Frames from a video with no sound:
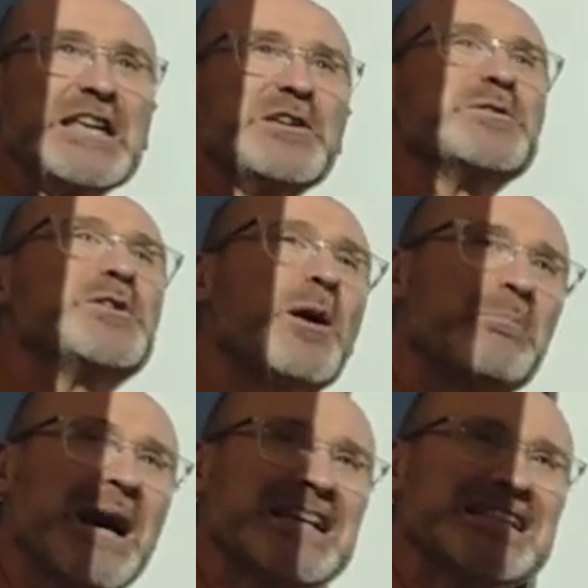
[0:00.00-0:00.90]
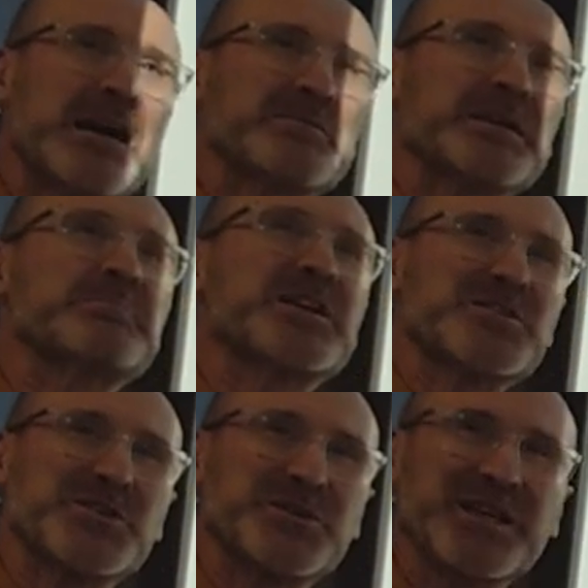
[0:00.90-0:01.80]
You don't buy something
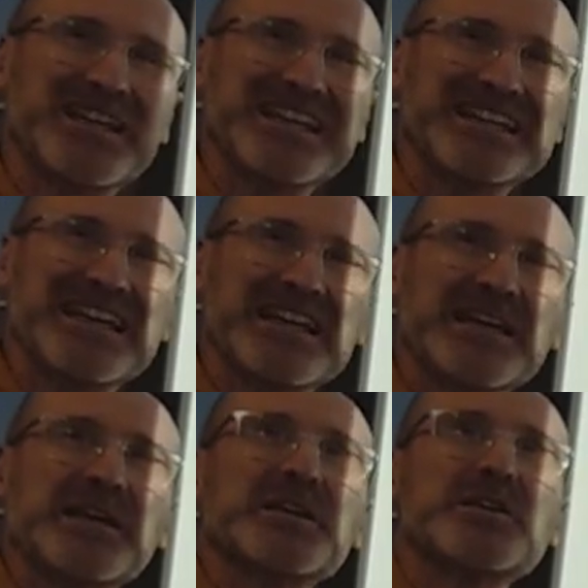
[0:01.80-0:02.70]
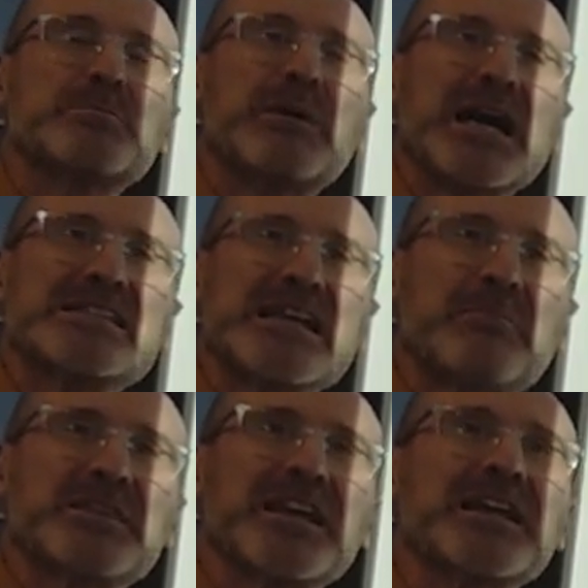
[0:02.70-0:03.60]
because you need it. You buy
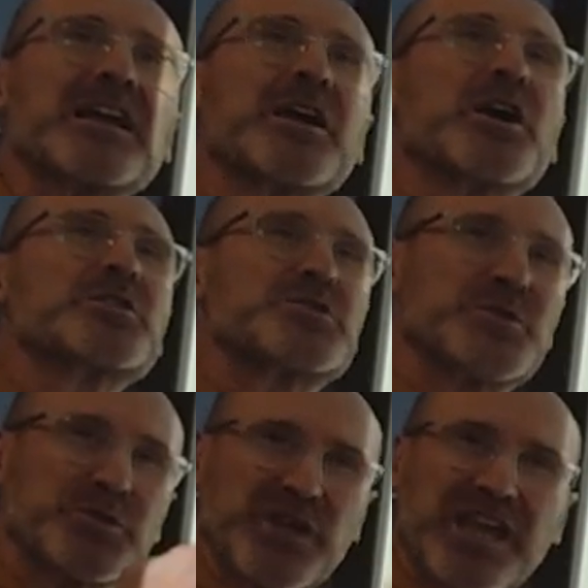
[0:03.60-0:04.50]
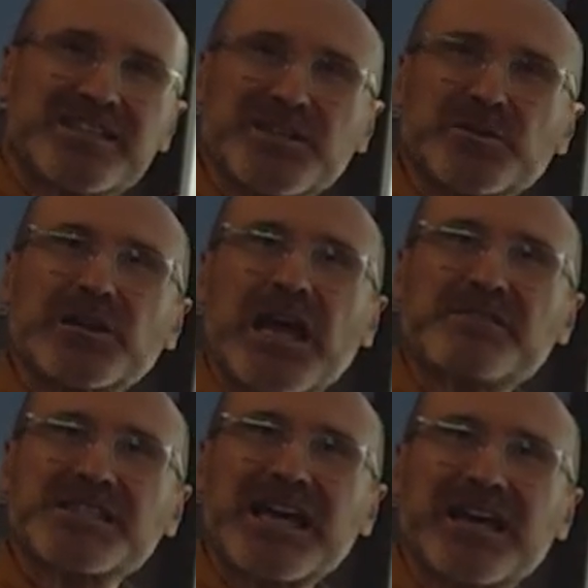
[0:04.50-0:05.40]
something to create a new
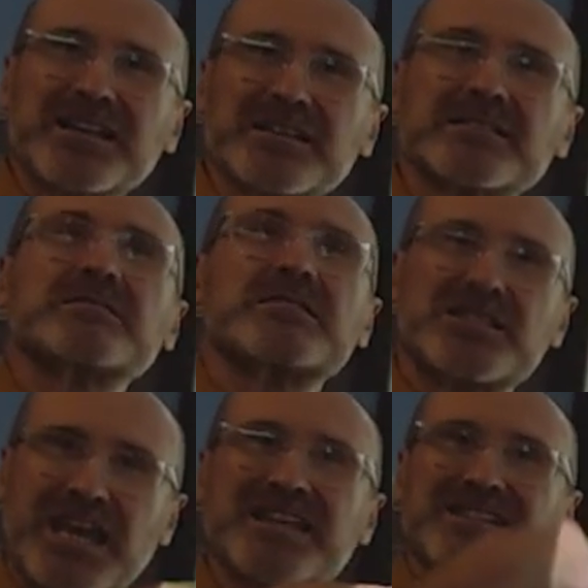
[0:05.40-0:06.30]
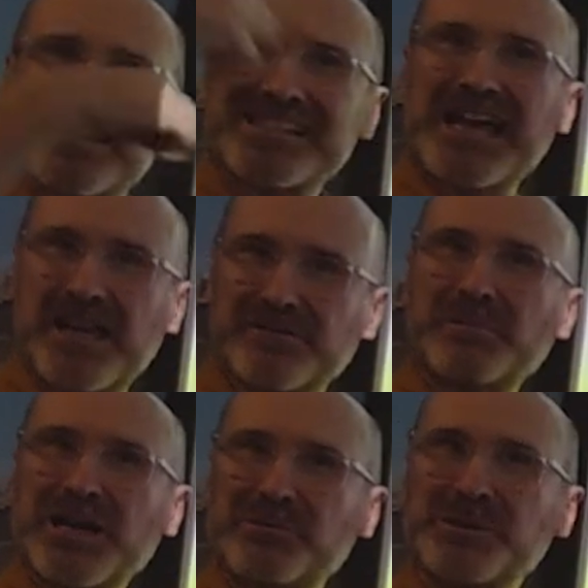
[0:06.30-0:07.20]
lifestyle, change the style of
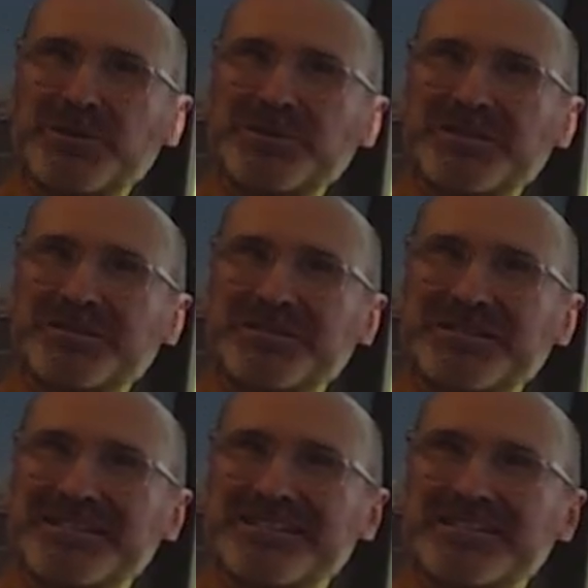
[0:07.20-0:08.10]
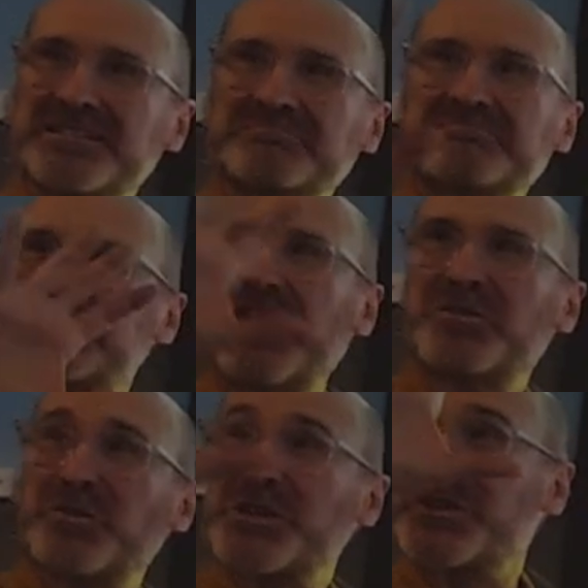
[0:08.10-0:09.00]
my commute. Not
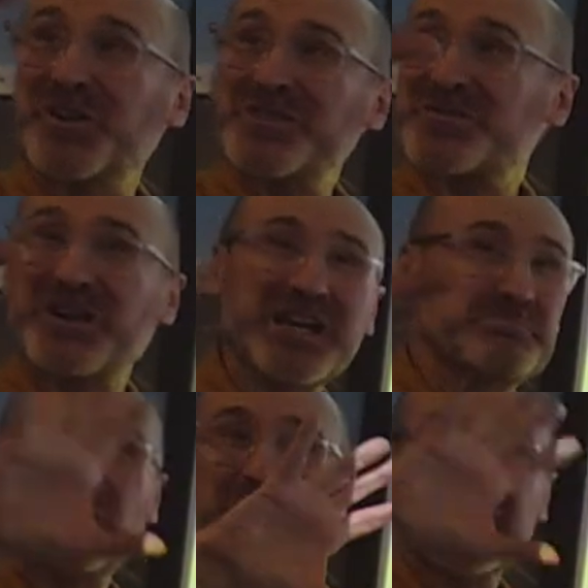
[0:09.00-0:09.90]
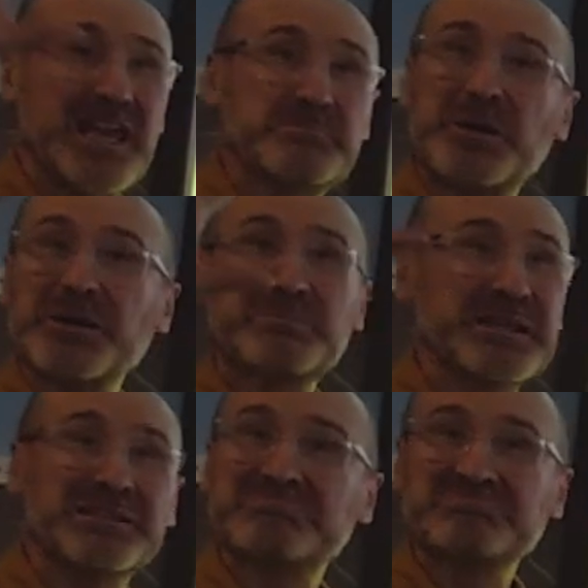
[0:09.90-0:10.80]
the results, right? Point A, point
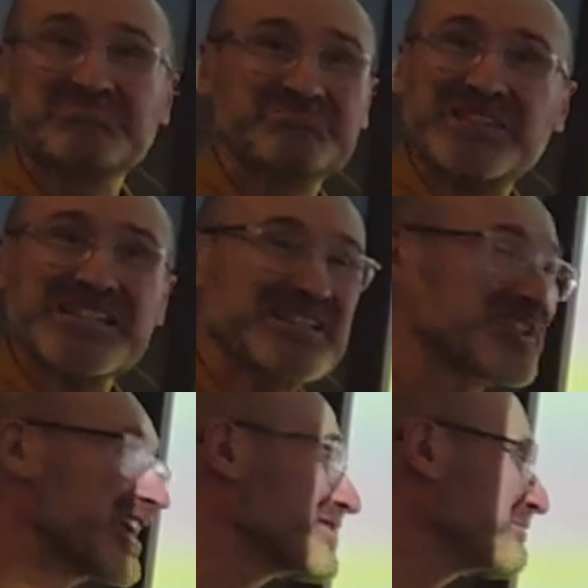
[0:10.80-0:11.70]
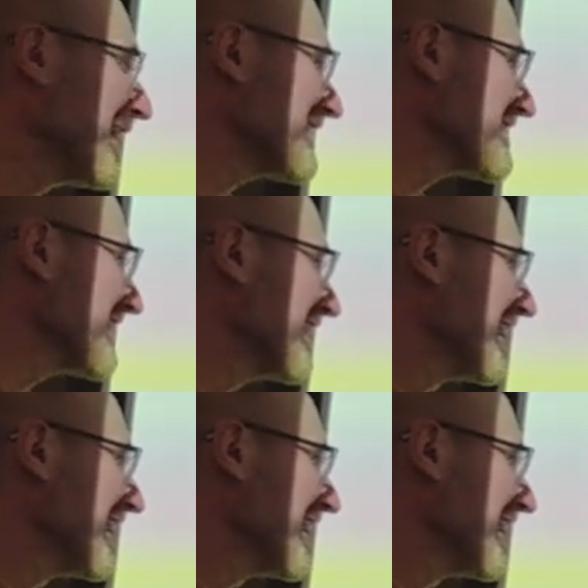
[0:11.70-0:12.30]
B doesn't change much.